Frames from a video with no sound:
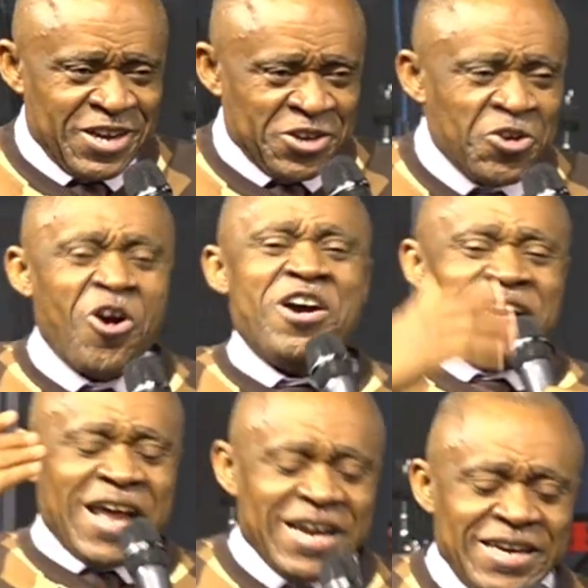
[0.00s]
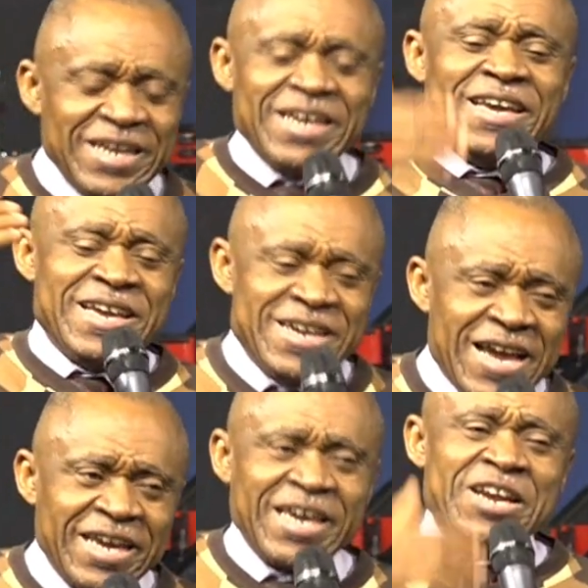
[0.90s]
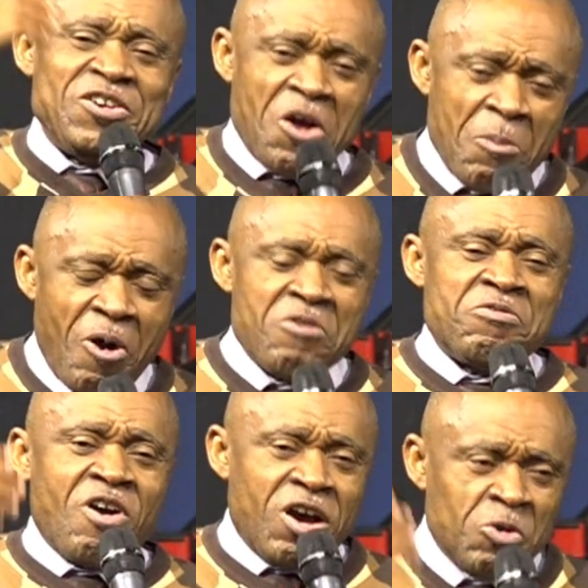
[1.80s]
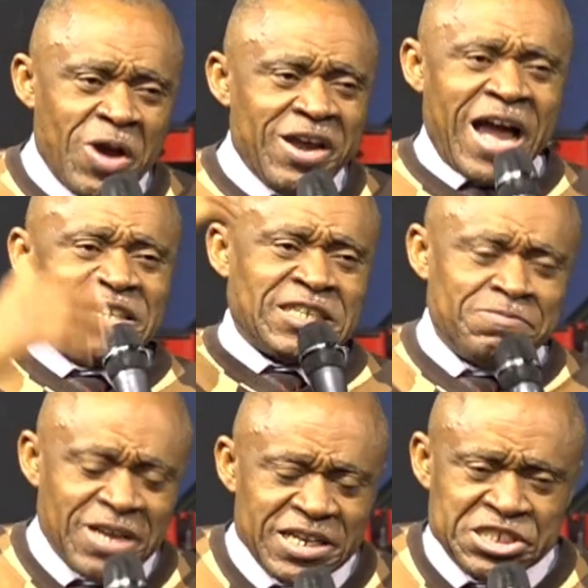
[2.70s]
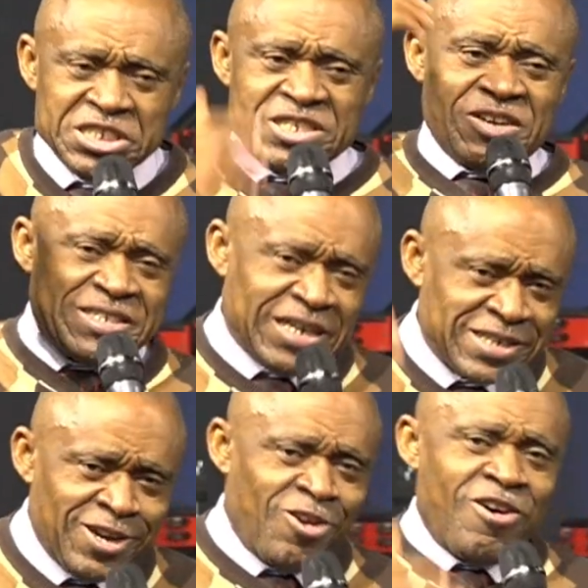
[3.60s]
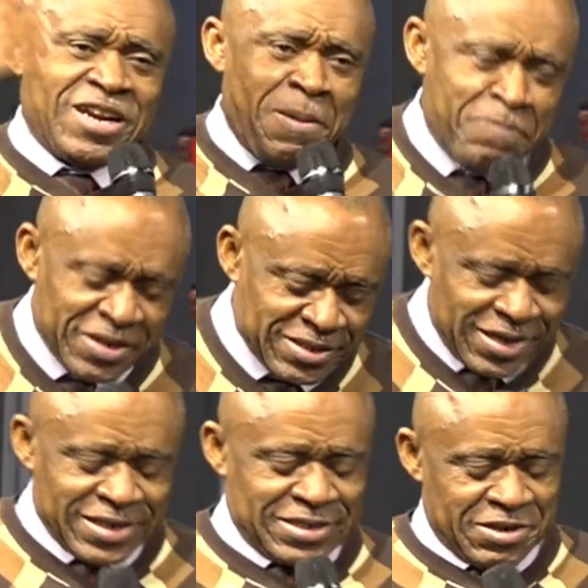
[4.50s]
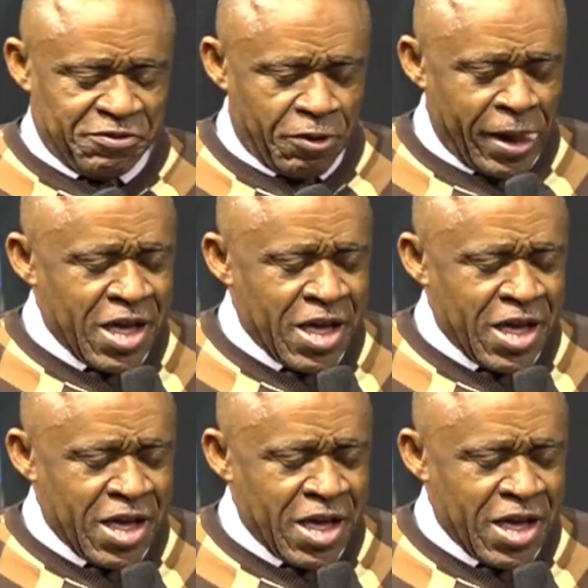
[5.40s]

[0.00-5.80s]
You're already in the kingdom of God where you accepted Jesus as Lord and personal Savior.